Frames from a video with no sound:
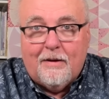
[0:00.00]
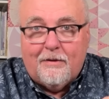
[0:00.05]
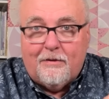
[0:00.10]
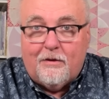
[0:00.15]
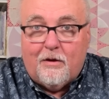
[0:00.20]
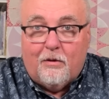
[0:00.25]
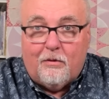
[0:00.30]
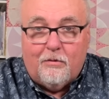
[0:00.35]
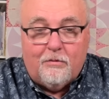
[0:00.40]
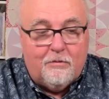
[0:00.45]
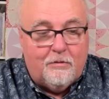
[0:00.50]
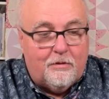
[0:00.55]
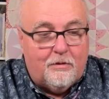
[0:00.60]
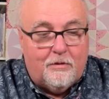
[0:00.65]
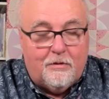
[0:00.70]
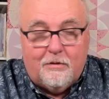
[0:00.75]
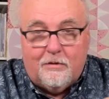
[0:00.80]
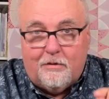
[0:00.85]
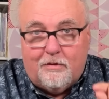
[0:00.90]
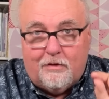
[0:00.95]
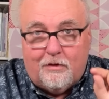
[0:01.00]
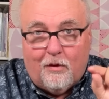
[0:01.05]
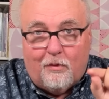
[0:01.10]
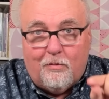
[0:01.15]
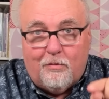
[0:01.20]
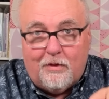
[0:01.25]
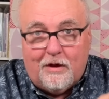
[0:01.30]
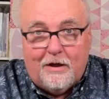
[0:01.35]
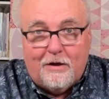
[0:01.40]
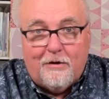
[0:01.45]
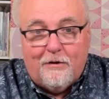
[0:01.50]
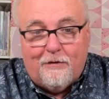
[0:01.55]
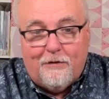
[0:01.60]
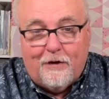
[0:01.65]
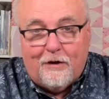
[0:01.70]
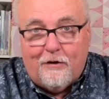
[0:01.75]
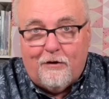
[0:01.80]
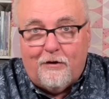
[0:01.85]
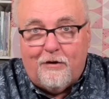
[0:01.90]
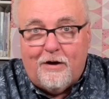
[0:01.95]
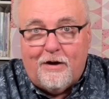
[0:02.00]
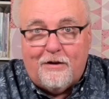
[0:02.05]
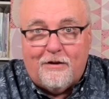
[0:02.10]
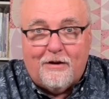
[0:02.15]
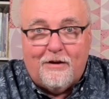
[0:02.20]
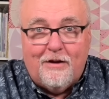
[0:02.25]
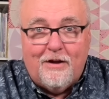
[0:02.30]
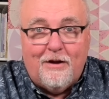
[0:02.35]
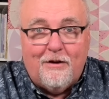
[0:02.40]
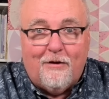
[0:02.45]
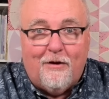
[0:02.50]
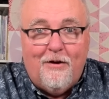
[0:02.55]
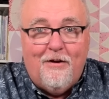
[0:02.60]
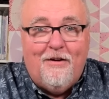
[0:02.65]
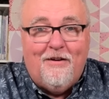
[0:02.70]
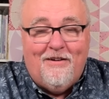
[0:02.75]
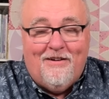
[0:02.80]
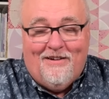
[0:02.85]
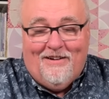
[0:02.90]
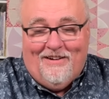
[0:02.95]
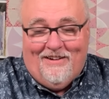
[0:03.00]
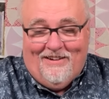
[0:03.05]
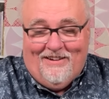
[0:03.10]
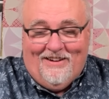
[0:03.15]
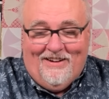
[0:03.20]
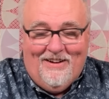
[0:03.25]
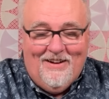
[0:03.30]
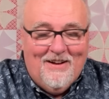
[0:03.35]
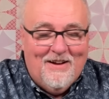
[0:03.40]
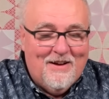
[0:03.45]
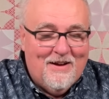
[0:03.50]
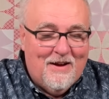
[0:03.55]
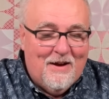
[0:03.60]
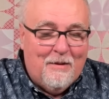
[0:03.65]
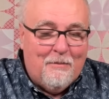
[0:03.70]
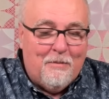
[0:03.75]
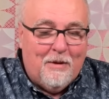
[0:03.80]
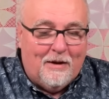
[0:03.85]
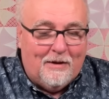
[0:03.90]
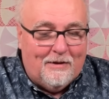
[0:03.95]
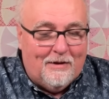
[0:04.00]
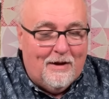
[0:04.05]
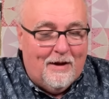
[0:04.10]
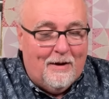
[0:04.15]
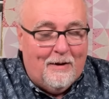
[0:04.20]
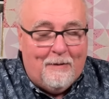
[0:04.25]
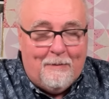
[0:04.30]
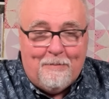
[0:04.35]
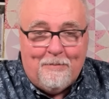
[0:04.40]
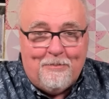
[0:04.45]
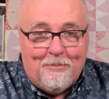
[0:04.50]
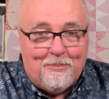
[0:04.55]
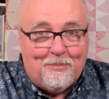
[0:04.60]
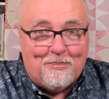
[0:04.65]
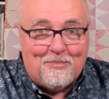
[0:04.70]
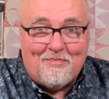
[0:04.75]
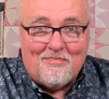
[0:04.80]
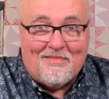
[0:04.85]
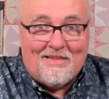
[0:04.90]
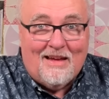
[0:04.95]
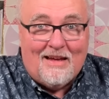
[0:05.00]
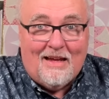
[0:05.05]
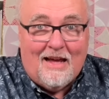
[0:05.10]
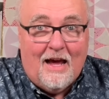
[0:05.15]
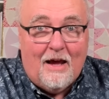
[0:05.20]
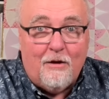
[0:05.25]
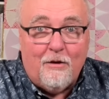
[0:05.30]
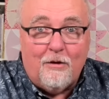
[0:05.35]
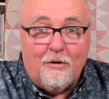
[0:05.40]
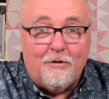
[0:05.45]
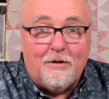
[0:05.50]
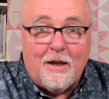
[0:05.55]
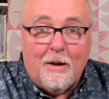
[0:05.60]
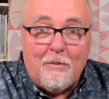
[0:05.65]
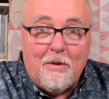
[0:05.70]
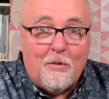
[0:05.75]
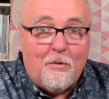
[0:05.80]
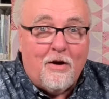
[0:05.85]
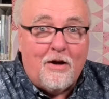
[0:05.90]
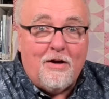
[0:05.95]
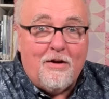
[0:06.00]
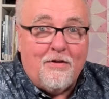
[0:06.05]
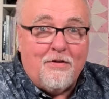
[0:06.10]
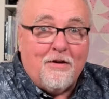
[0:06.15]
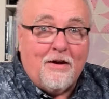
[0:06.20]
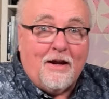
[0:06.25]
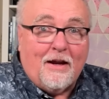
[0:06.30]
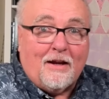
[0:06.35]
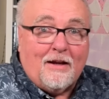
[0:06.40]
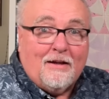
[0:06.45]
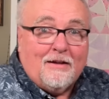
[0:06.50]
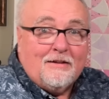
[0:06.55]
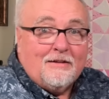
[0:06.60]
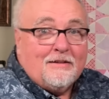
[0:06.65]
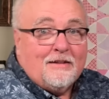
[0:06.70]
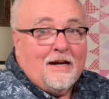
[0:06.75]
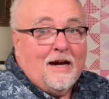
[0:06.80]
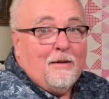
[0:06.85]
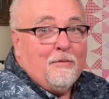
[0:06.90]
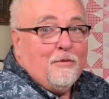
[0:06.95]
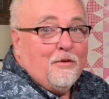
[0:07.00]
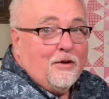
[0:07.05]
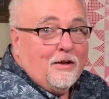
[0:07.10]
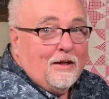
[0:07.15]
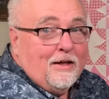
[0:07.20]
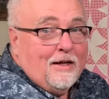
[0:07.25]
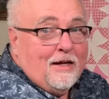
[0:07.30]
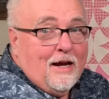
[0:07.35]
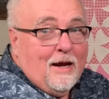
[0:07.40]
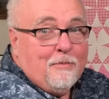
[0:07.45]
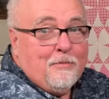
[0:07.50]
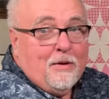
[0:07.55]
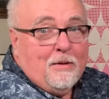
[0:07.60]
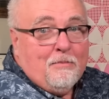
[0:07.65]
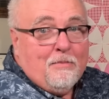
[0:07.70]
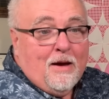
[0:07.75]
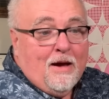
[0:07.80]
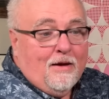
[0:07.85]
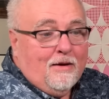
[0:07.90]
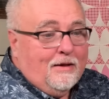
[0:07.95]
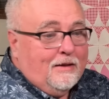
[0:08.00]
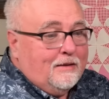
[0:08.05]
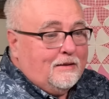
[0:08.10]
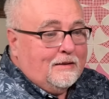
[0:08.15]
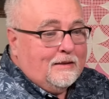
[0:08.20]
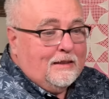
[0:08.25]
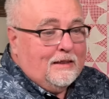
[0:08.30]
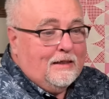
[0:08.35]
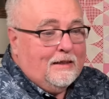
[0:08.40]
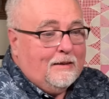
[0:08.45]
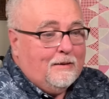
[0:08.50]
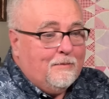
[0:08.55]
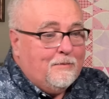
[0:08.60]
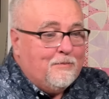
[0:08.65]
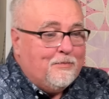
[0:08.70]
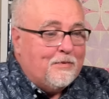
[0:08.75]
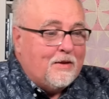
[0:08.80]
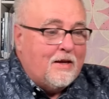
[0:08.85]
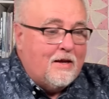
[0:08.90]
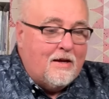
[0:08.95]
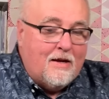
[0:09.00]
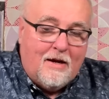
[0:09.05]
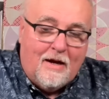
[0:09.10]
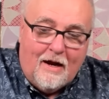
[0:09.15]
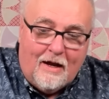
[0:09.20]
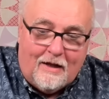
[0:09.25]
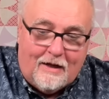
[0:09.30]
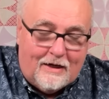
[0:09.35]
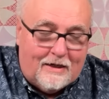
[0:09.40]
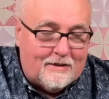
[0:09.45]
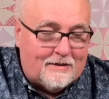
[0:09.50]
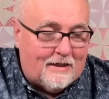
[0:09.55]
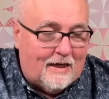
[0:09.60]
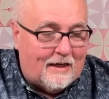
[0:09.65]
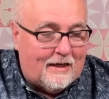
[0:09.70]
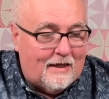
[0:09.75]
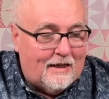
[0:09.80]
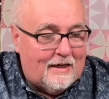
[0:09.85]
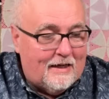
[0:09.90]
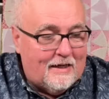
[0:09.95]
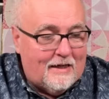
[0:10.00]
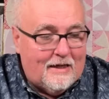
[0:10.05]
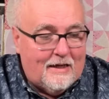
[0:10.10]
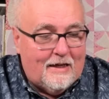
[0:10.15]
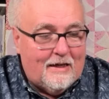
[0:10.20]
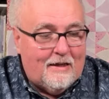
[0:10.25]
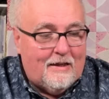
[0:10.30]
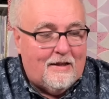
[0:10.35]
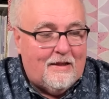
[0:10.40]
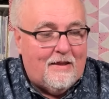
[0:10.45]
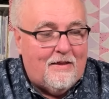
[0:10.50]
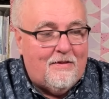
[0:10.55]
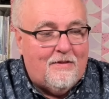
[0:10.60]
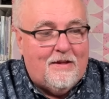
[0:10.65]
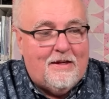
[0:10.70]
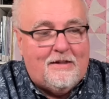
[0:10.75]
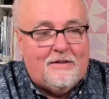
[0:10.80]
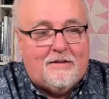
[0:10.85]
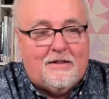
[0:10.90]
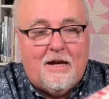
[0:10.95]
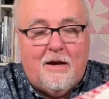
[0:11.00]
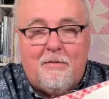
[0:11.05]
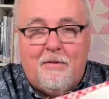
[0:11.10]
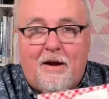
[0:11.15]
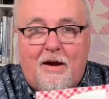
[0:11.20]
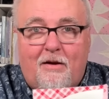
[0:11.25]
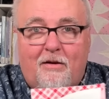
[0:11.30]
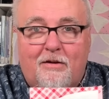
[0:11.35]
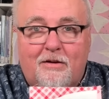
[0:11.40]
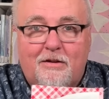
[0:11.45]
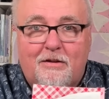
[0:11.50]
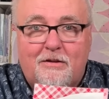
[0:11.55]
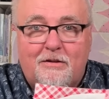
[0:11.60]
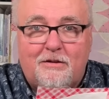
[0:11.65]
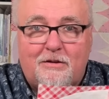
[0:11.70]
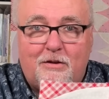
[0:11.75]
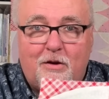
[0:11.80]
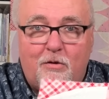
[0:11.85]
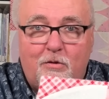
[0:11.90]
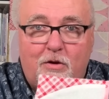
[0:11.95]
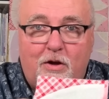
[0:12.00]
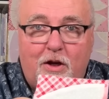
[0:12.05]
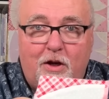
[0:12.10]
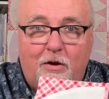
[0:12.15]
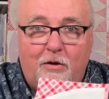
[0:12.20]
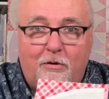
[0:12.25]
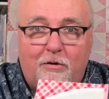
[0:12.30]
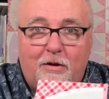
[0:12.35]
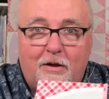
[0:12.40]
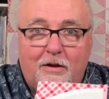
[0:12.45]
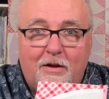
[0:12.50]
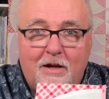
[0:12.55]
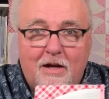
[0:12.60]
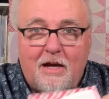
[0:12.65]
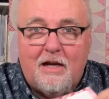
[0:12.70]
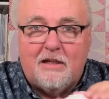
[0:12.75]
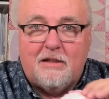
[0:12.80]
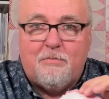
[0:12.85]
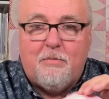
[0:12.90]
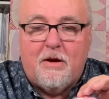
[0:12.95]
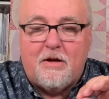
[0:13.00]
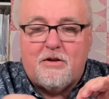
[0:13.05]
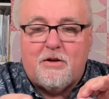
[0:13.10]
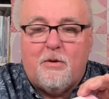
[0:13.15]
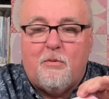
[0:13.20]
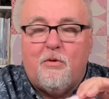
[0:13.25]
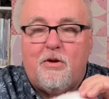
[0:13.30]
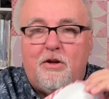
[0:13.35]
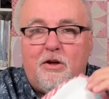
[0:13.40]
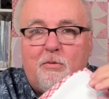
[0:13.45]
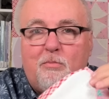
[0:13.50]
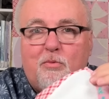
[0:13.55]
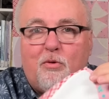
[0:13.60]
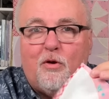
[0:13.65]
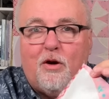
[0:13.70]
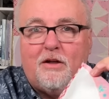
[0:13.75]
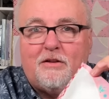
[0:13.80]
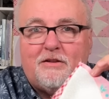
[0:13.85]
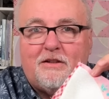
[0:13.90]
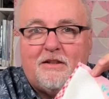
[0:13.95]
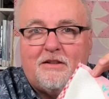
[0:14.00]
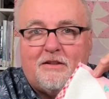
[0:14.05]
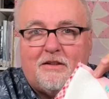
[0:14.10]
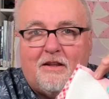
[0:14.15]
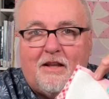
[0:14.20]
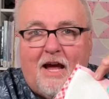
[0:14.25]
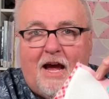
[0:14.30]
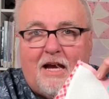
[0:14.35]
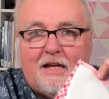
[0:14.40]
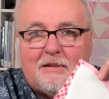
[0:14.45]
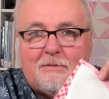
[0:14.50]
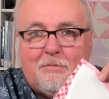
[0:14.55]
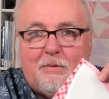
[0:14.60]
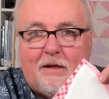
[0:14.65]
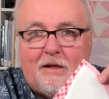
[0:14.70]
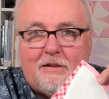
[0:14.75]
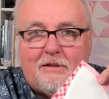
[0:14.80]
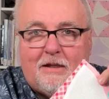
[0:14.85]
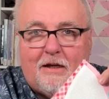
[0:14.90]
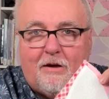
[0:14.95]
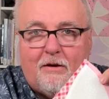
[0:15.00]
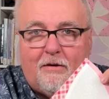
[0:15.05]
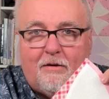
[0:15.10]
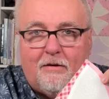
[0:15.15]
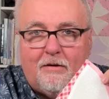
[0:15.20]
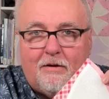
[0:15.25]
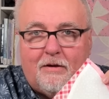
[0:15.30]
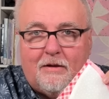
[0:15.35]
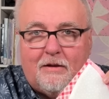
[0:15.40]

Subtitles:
Don't get your finger underneath the needle. But I don't know, tell me what you think. I'm really happy about it. Like I said, these come out so cute, especially when you press this last piece here.